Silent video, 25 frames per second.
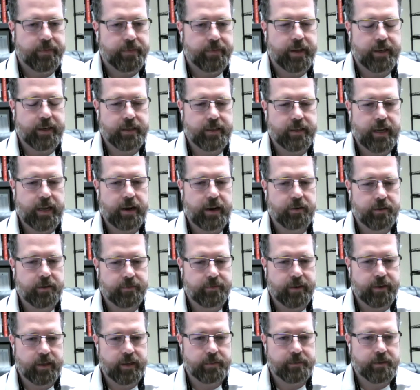that is now
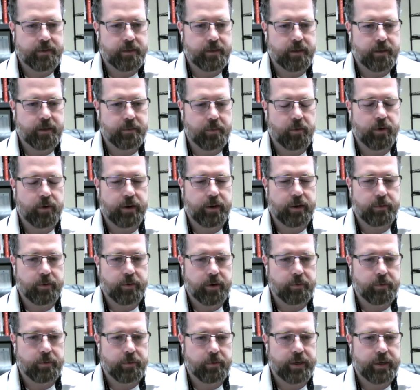developed to the point
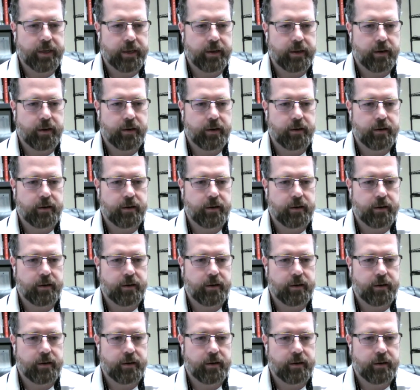where we